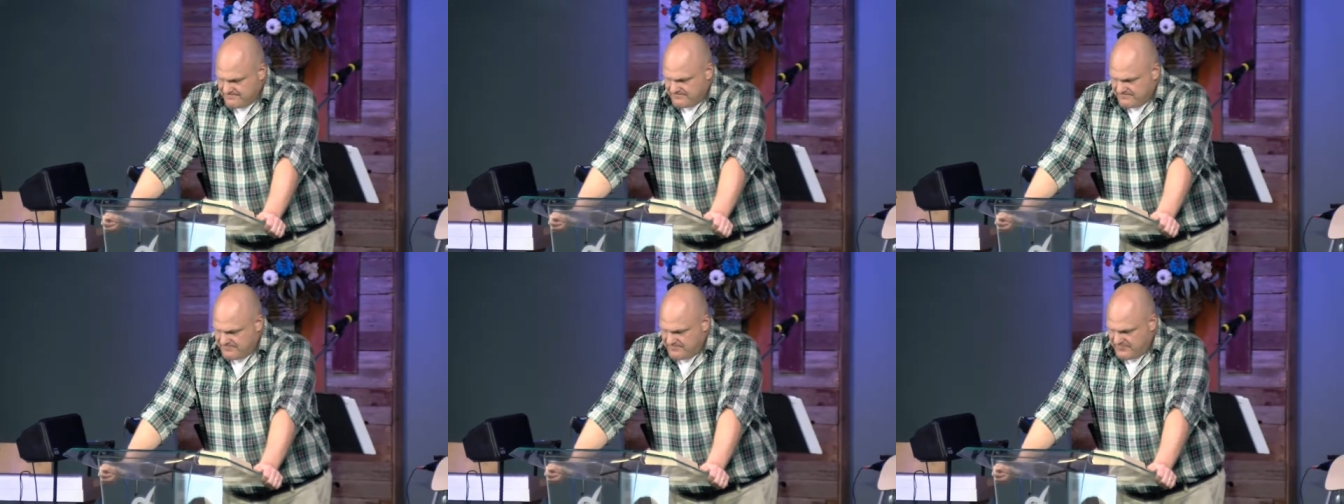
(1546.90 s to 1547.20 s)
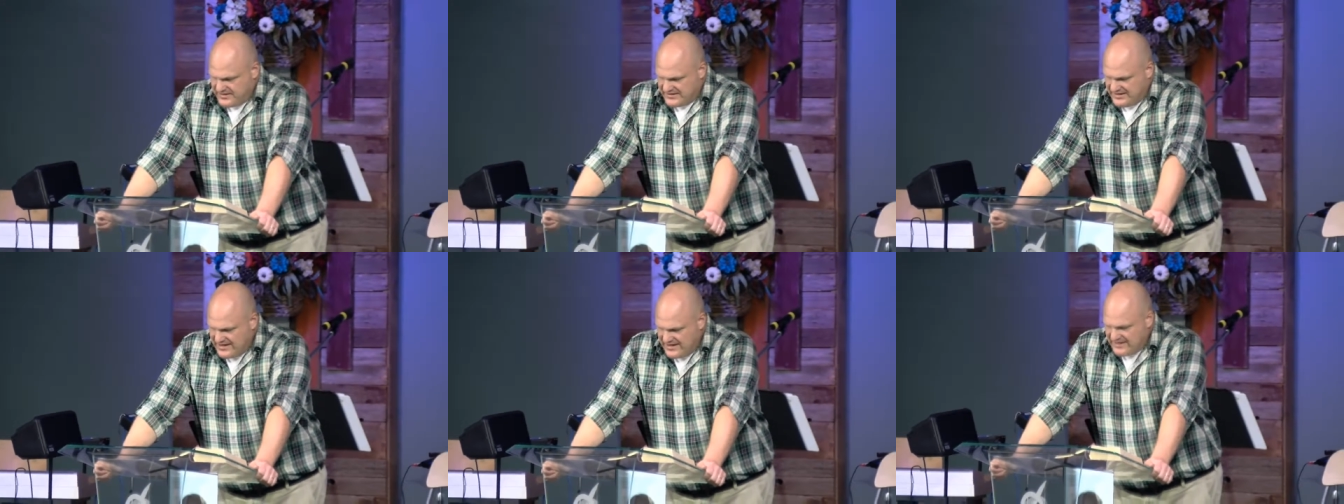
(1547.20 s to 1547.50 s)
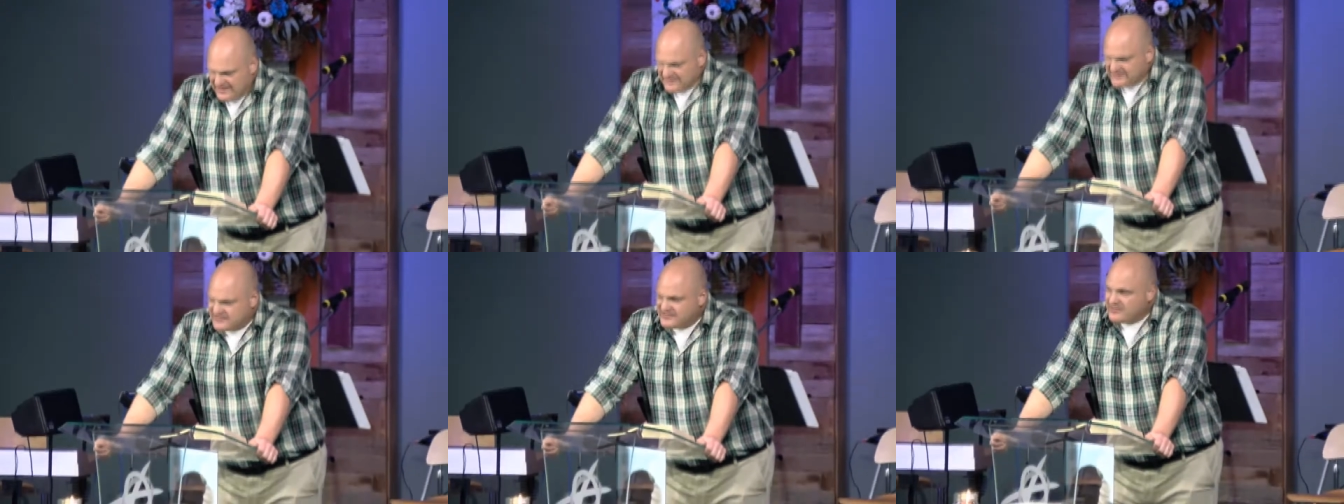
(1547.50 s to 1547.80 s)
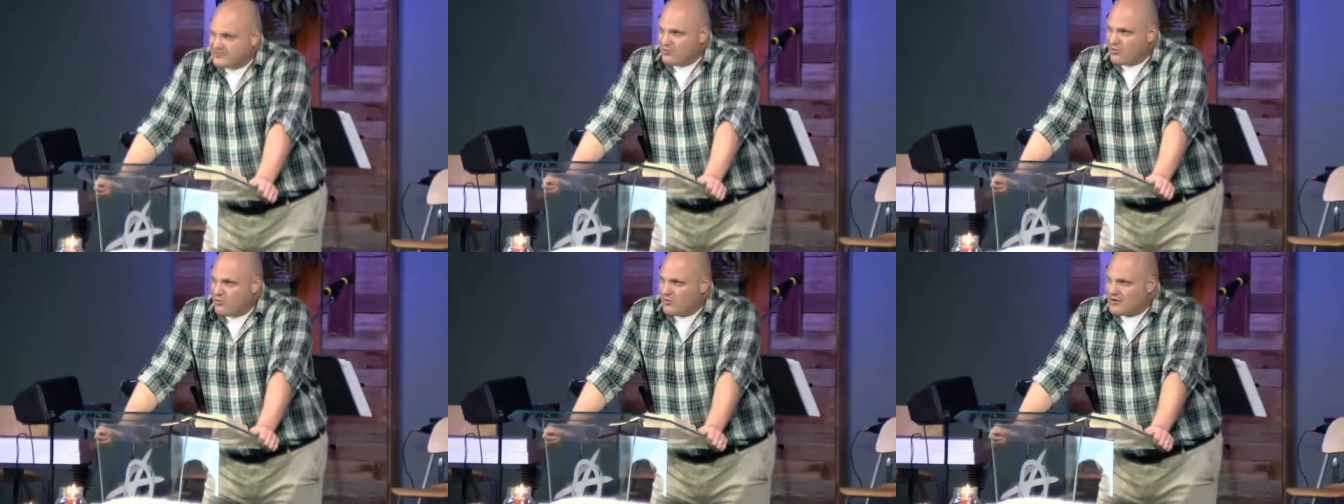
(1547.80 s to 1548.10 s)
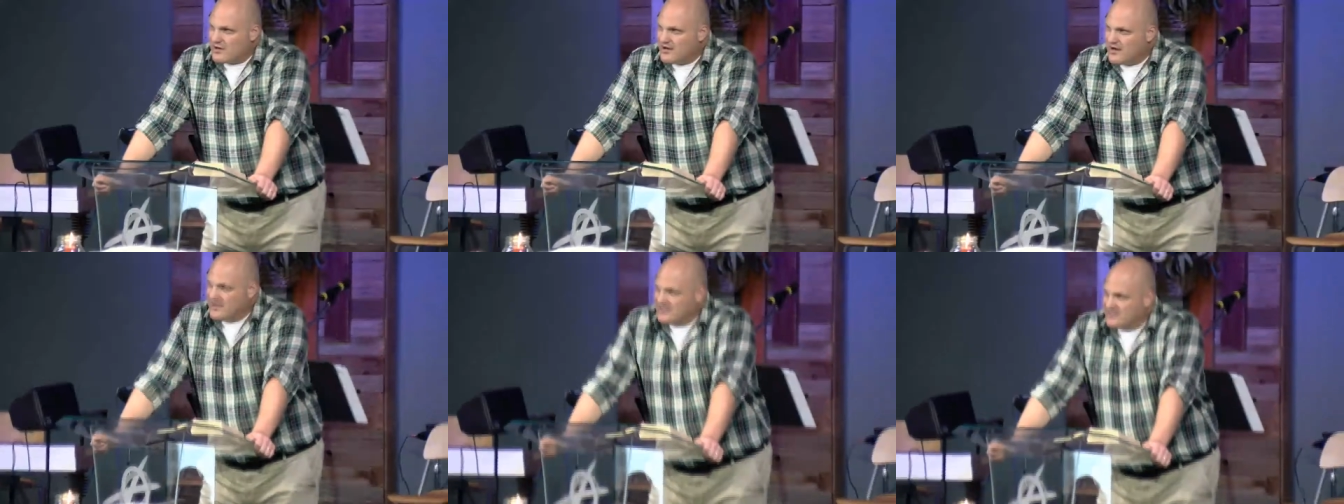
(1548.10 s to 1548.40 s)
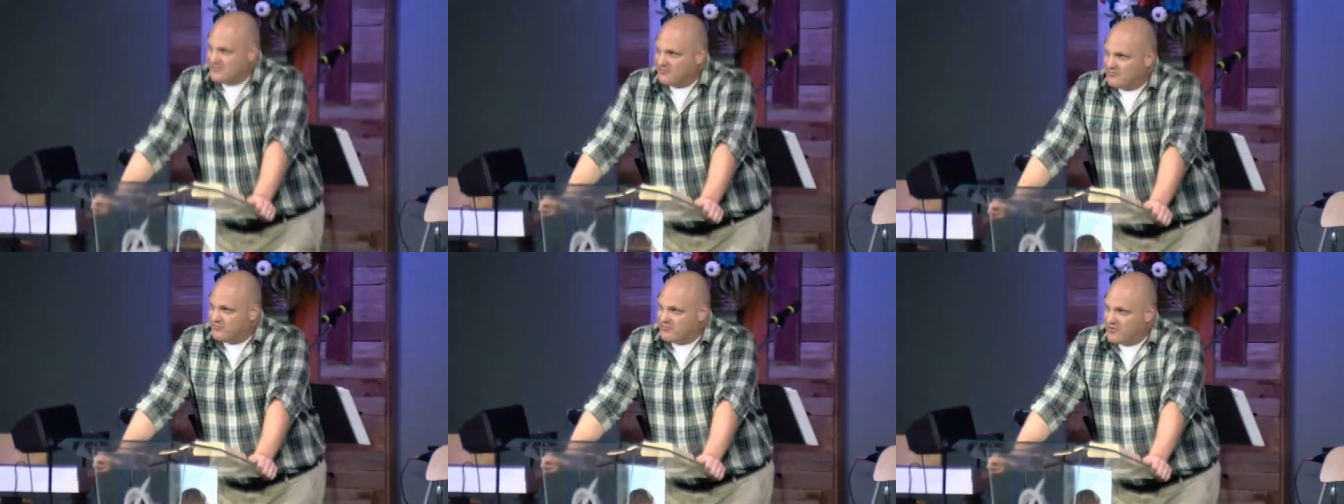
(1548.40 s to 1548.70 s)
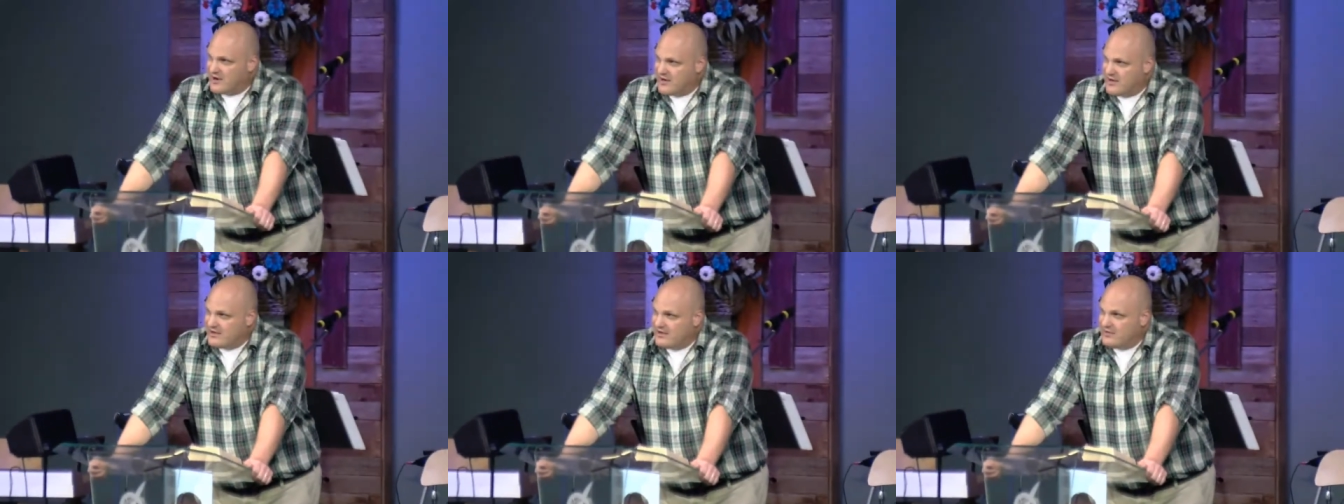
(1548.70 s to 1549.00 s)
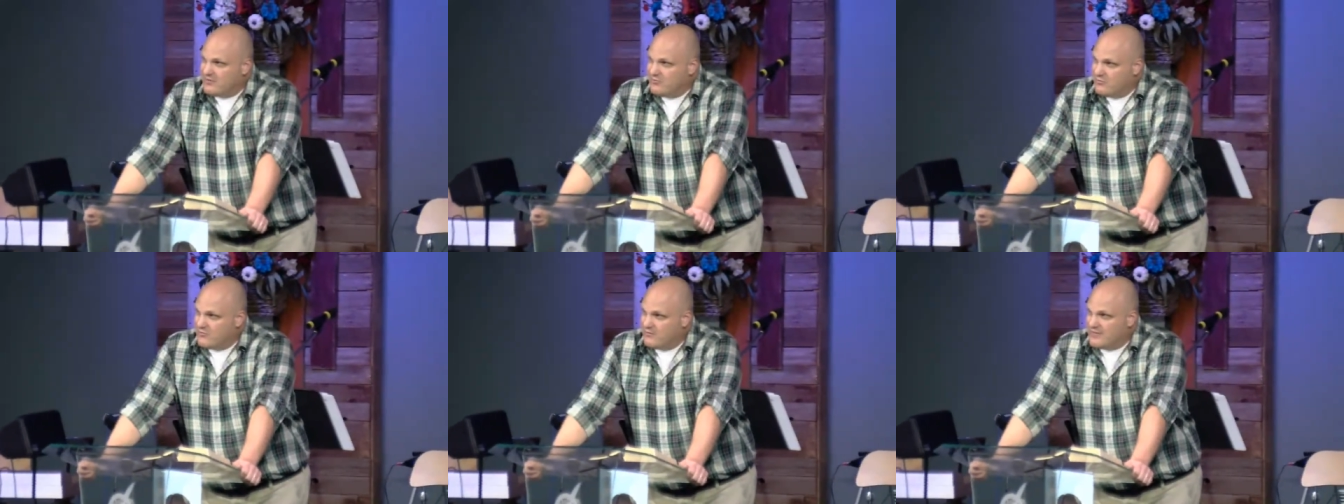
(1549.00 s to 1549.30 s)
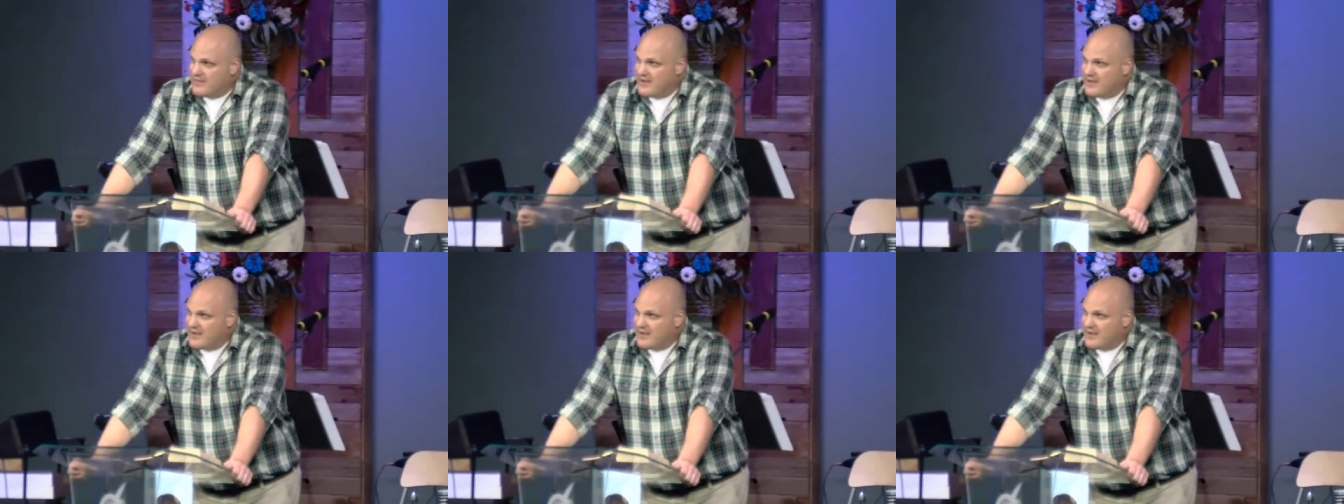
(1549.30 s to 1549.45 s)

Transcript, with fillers: but they can still organize a when they